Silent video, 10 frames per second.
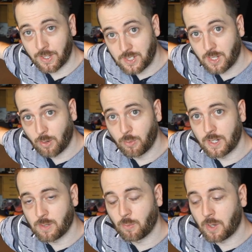That's the whole
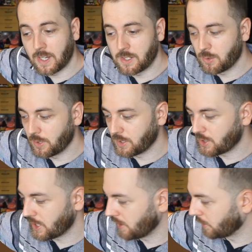reason why I do this
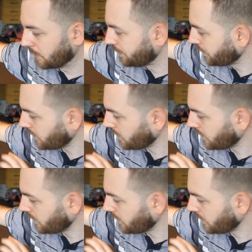channel.